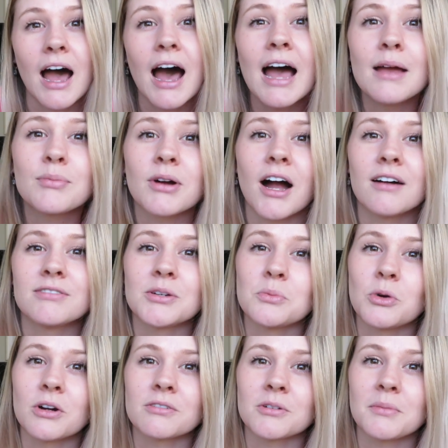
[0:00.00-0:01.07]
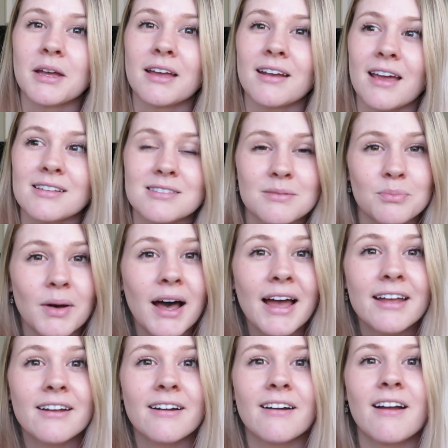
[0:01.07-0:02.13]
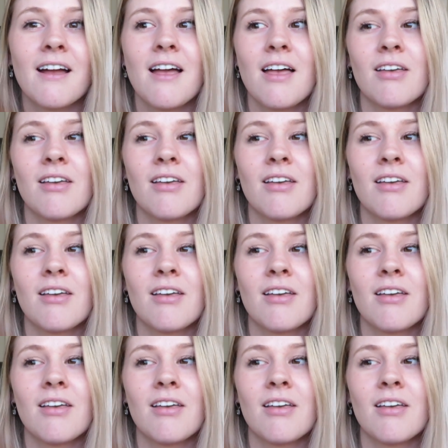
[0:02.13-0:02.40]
I profit more from it as the buyer